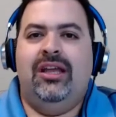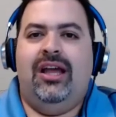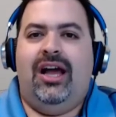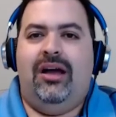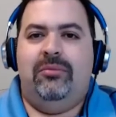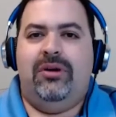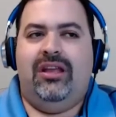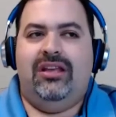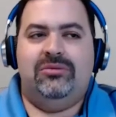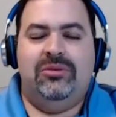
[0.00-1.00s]

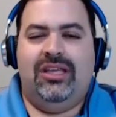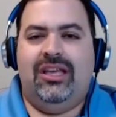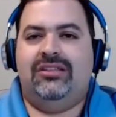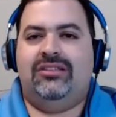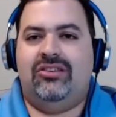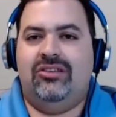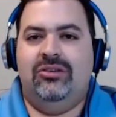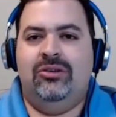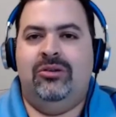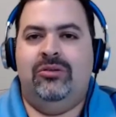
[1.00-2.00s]
But as we get
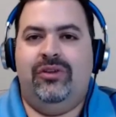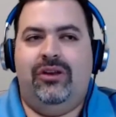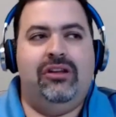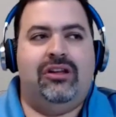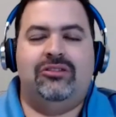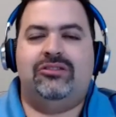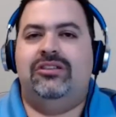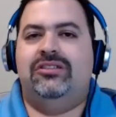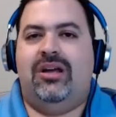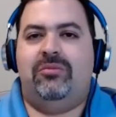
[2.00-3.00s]
to very close to
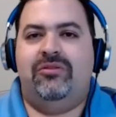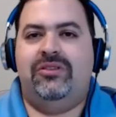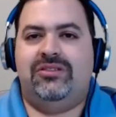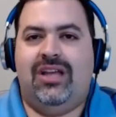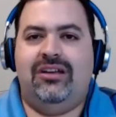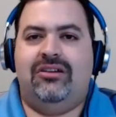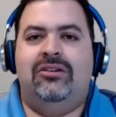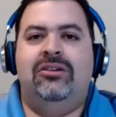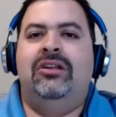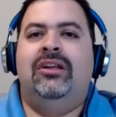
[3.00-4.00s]
the top of the
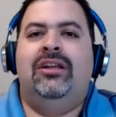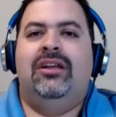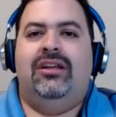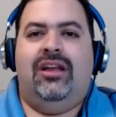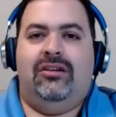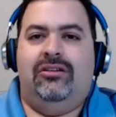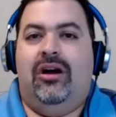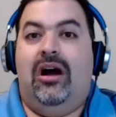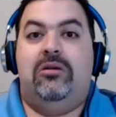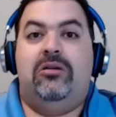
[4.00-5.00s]
cycle, and I don't know
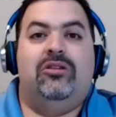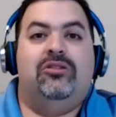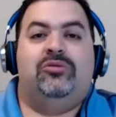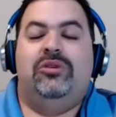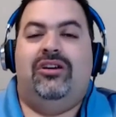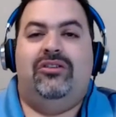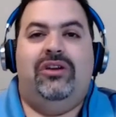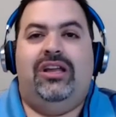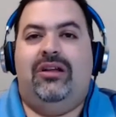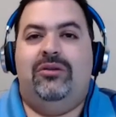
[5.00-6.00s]
how close we are,
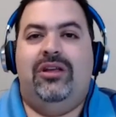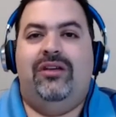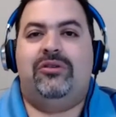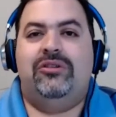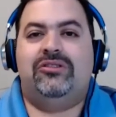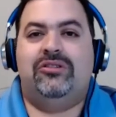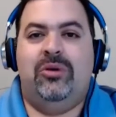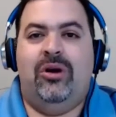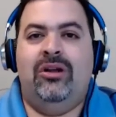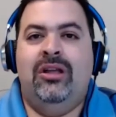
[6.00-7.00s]
right? I don't have a crystal
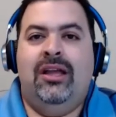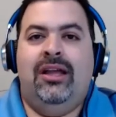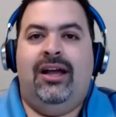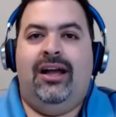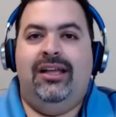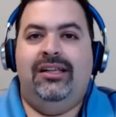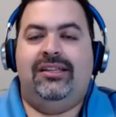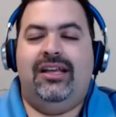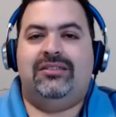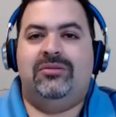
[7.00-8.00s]
ball. It
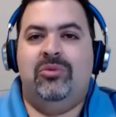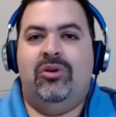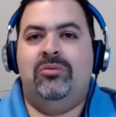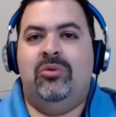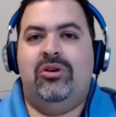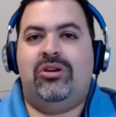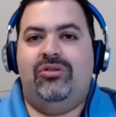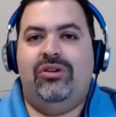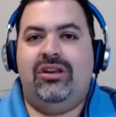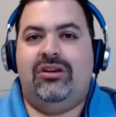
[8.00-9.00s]
gets more and more
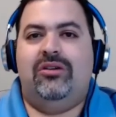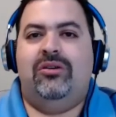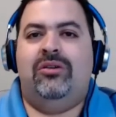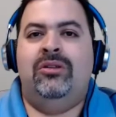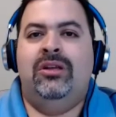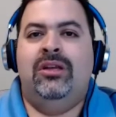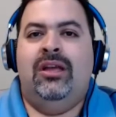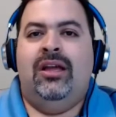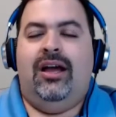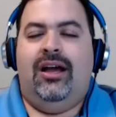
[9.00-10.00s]
critical
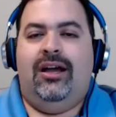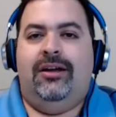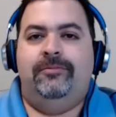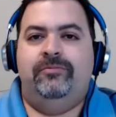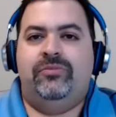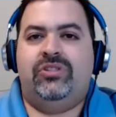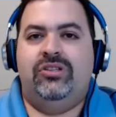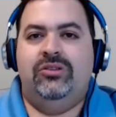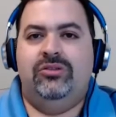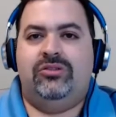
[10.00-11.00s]

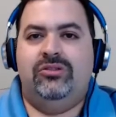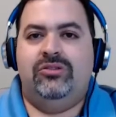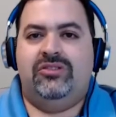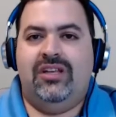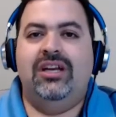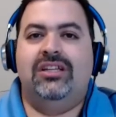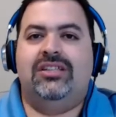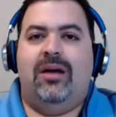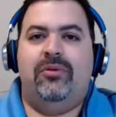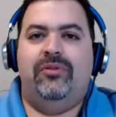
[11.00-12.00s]
to stay on
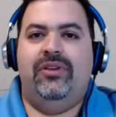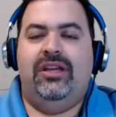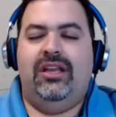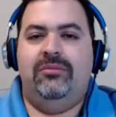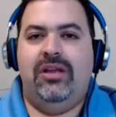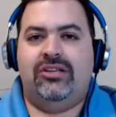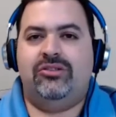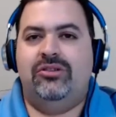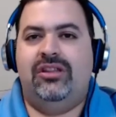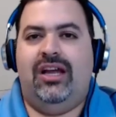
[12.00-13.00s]
top of it and make
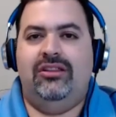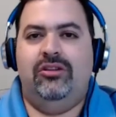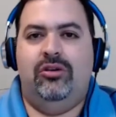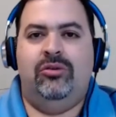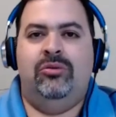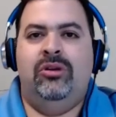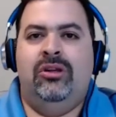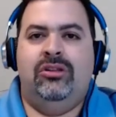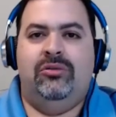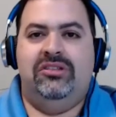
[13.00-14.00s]
sure that no
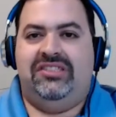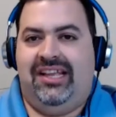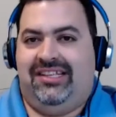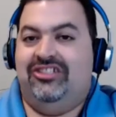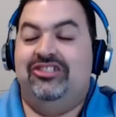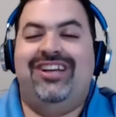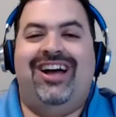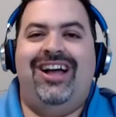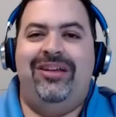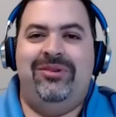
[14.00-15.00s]
one takes their
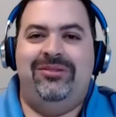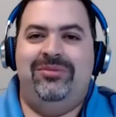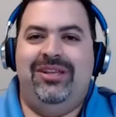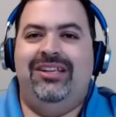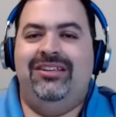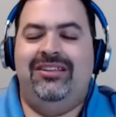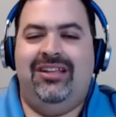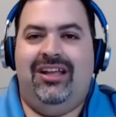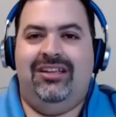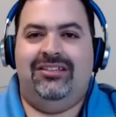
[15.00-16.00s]
time and being
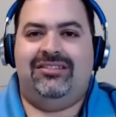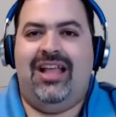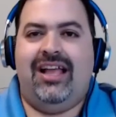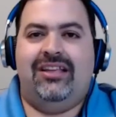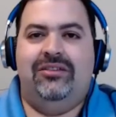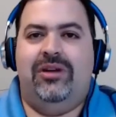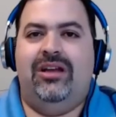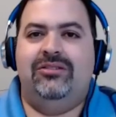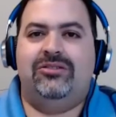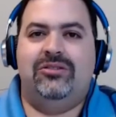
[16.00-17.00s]
slacking
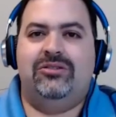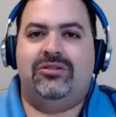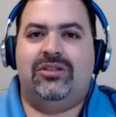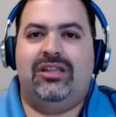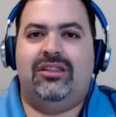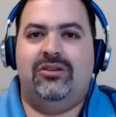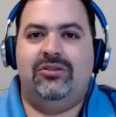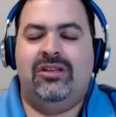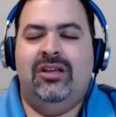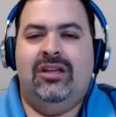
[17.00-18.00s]
around to get
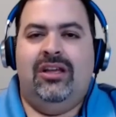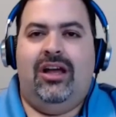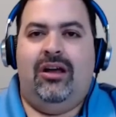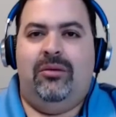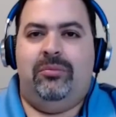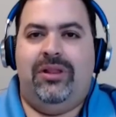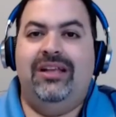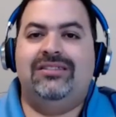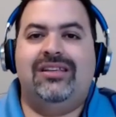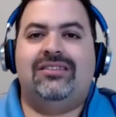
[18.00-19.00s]
those
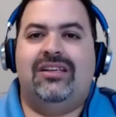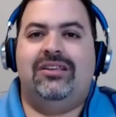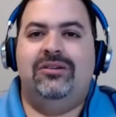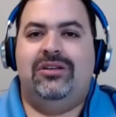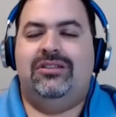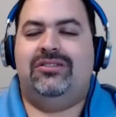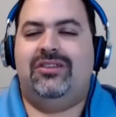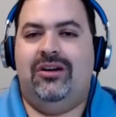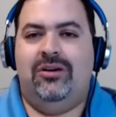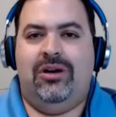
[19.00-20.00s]
plans executed.
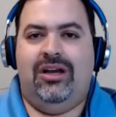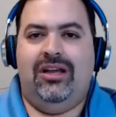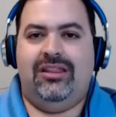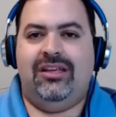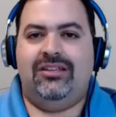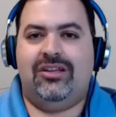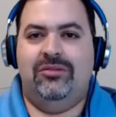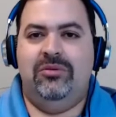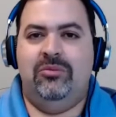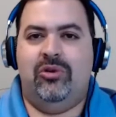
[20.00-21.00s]
So I think it's going
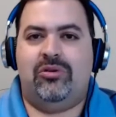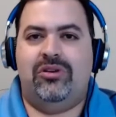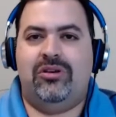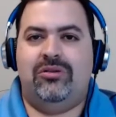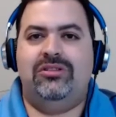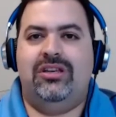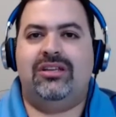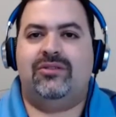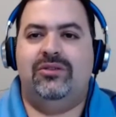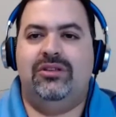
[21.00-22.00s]
to be more critical in the
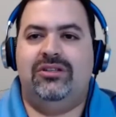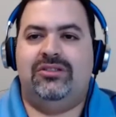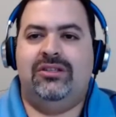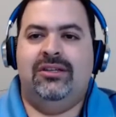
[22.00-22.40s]
next 2 years.